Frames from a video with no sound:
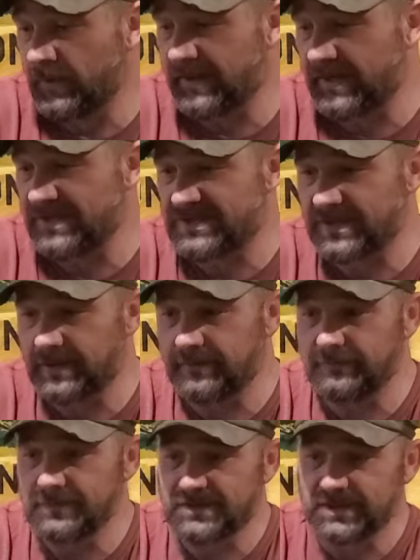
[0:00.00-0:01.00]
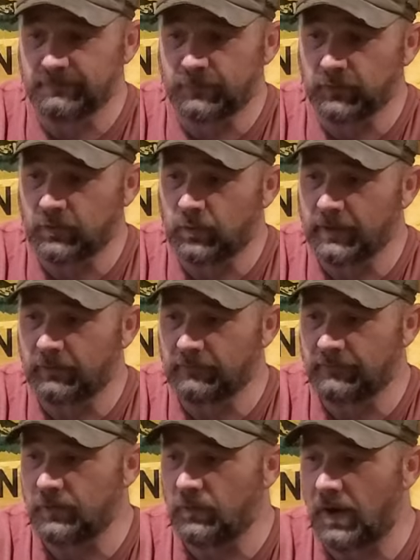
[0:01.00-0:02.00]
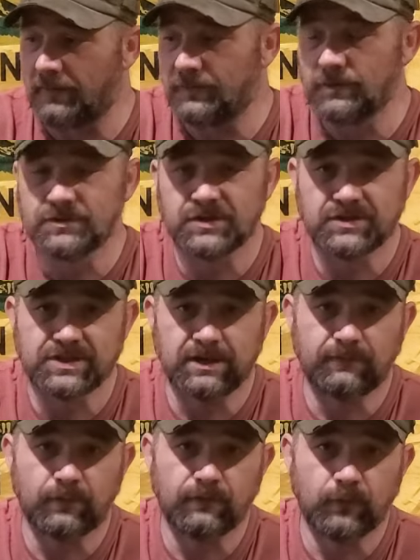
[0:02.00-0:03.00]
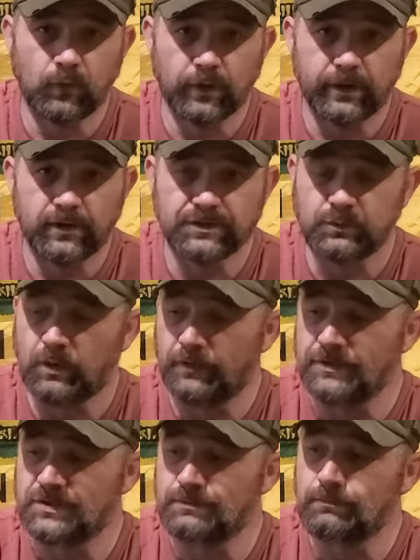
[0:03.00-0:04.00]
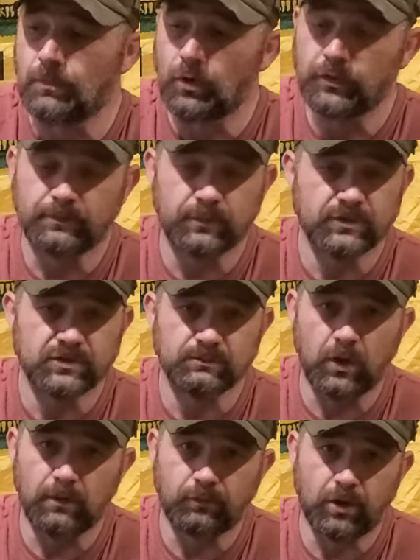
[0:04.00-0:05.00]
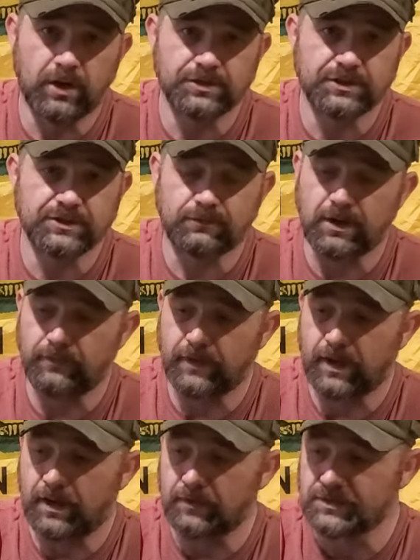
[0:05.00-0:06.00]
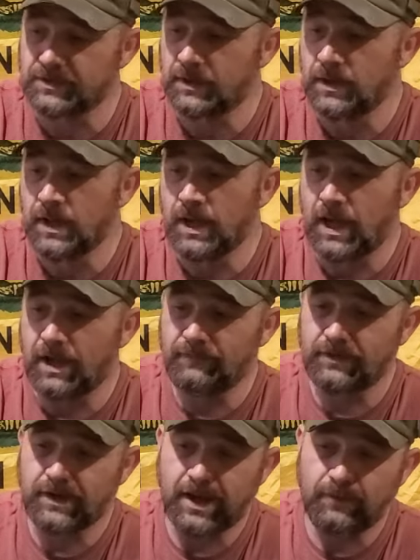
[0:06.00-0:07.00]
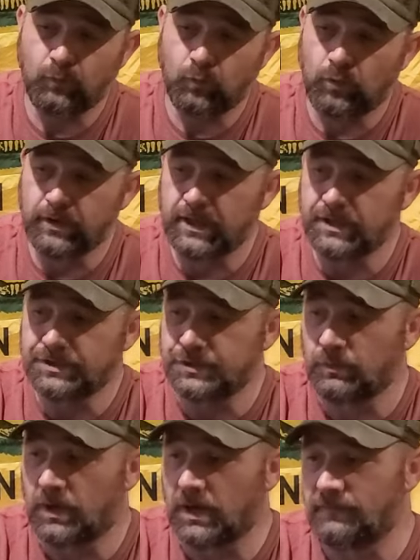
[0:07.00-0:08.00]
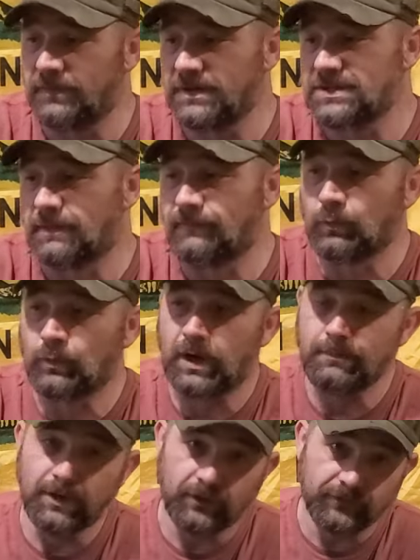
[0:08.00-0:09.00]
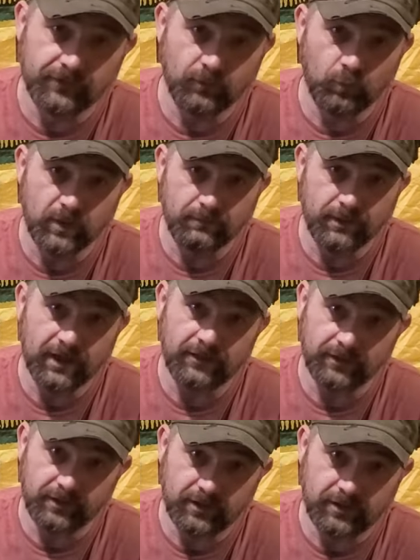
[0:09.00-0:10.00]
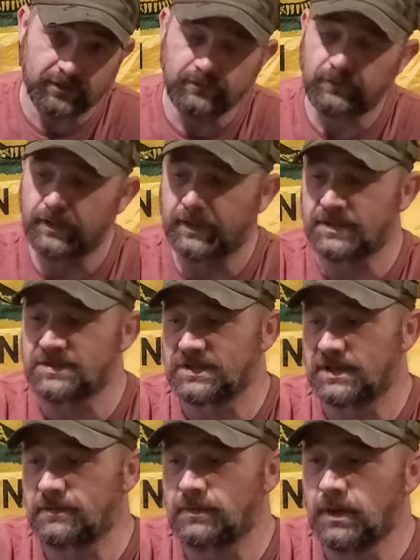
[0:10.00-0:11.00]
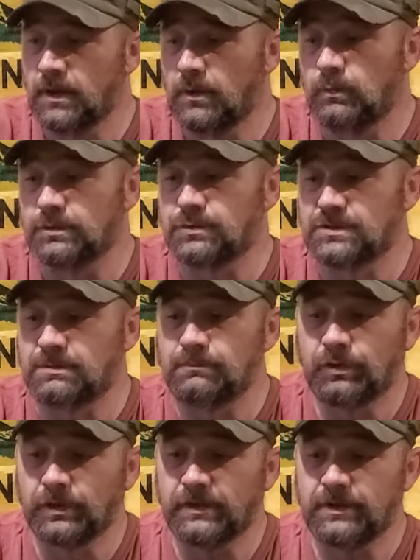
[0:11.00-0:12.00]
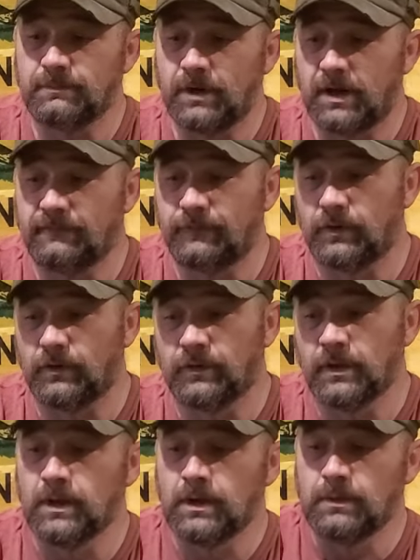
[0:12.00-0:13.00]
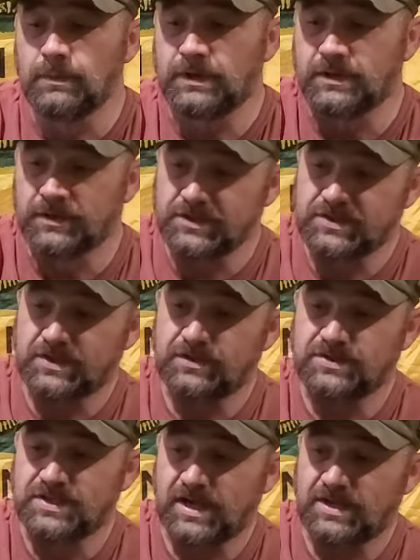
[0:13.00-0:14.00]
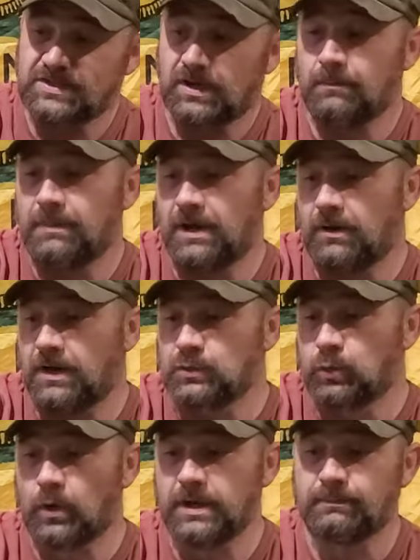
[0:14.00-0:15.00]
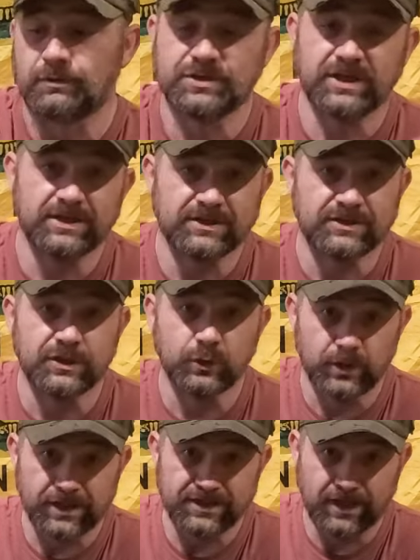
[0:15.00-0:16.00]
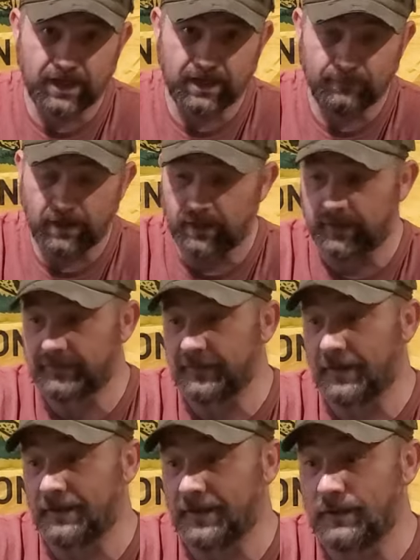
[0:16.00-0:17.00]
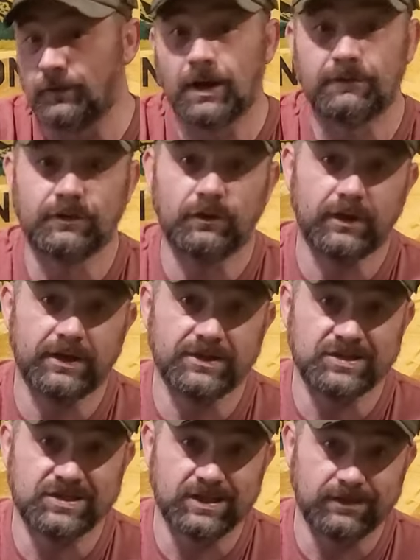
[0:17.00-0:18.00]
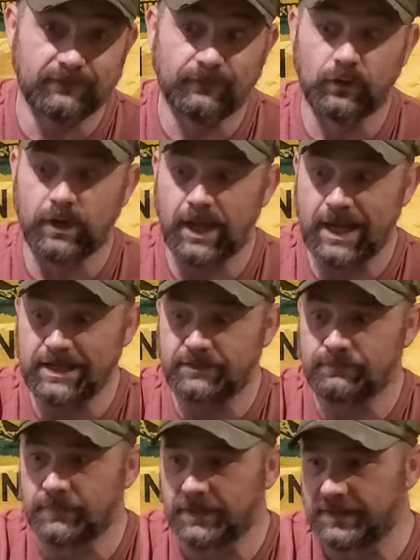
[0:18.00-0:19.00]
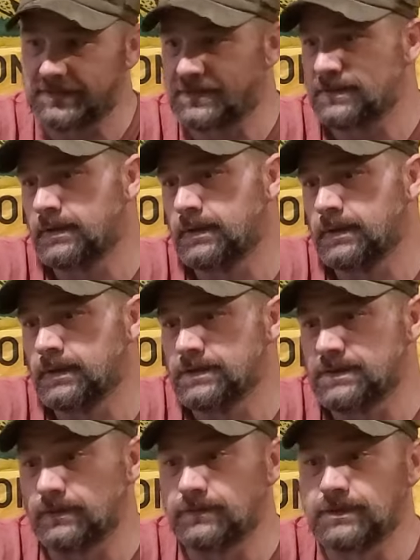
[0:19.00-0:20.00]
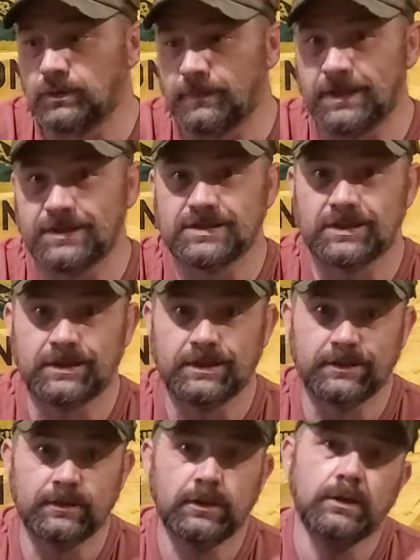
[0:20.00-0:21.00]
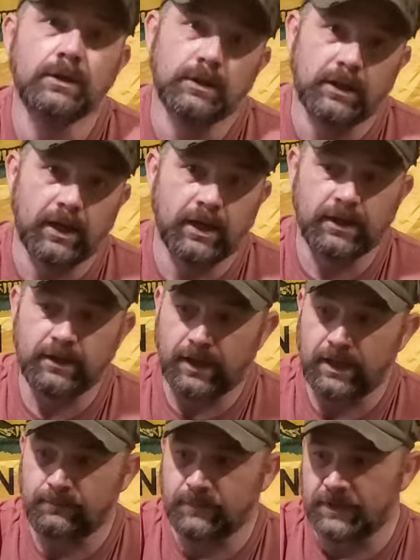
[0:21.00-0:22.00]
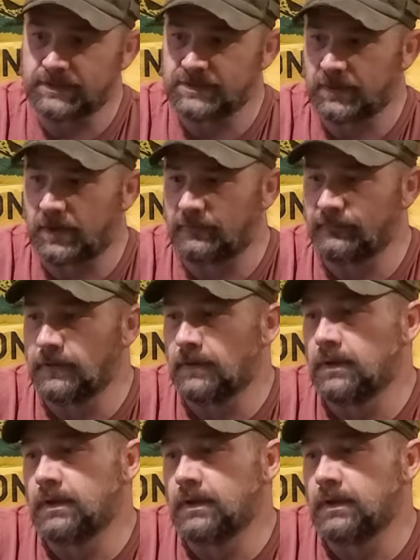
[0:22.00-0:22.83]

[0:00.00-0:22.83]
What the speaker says: like I said, simple, quick review. I've used this thing for 4 years, welded multiple small projects around the house. Haven't had one issue out of it except for when I melted the whip and the gun, like I said, which was completely my fault because this has about a 20% duty time on it, and then you have to let it sit for 8 minutes. So 2 minutes on and 8 minutes off.